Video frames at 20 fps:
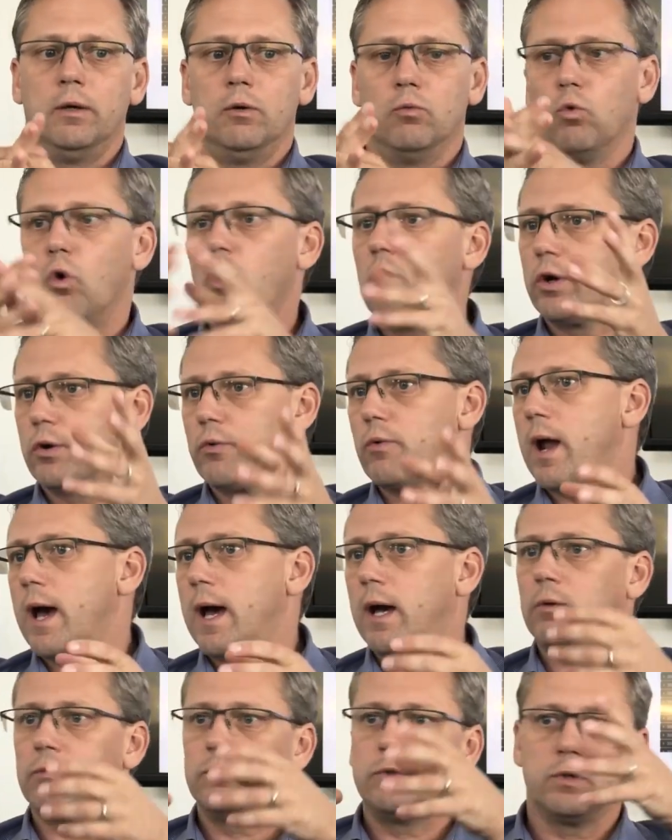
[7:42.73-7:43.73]
walk
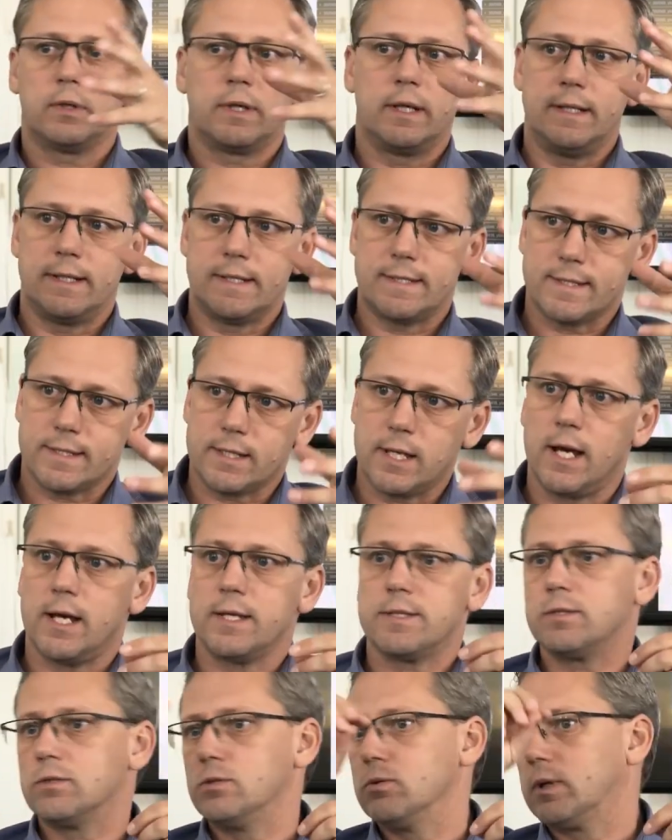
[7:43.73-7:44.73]
around, you can
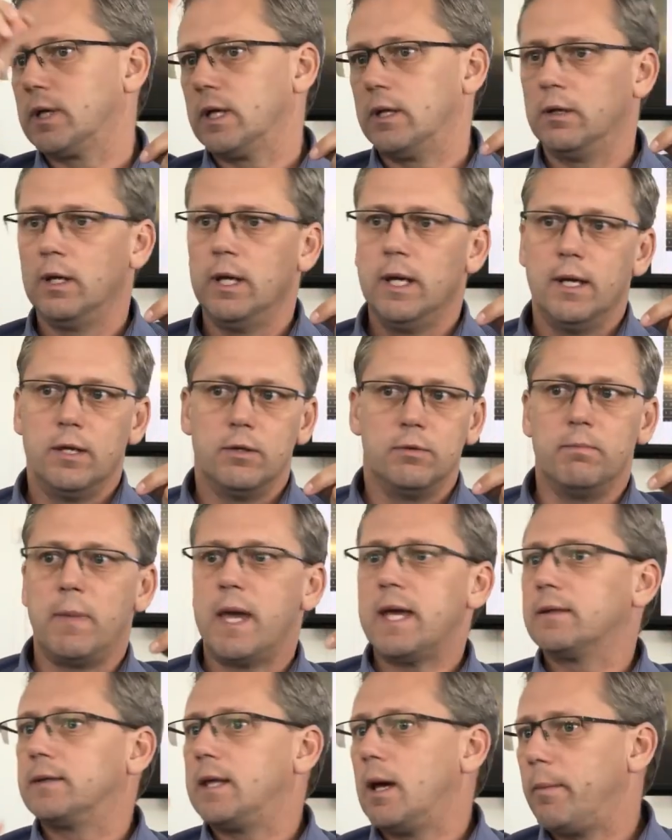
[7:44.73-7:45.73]
discuss, you can
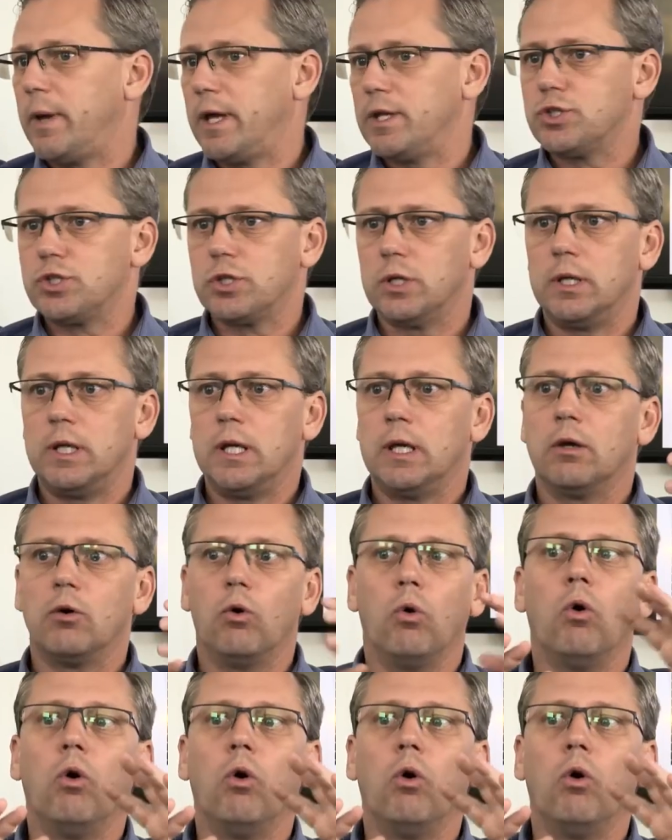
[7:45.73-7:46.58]
make dimensioning,